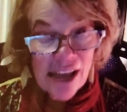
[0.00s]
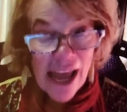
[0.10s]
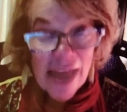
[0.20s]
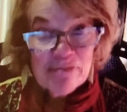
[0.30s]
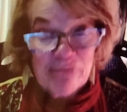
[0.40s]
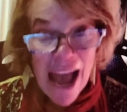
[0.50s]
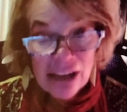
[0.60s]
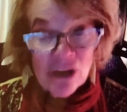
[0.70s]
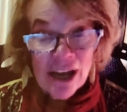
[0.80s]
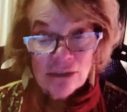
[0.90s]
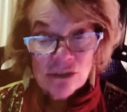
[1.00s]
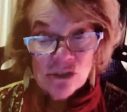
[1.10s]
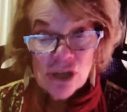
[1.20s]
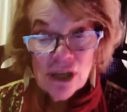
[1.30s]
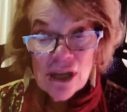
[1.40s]
and
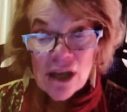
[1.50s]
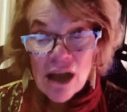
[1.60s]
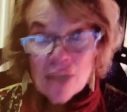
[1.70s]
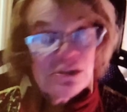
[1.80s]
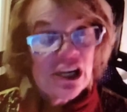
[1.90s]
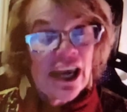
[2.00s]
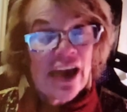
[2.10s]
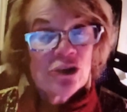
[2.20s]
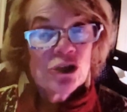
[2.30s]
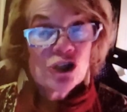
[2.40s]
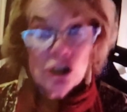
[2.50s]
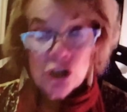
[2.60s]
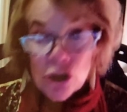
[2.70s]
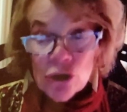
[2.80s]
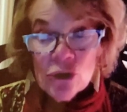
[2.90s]
backgrounds come together to
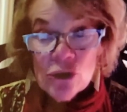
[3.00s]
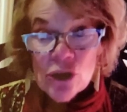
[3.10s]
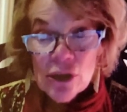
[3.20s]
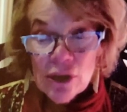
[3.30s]
learn,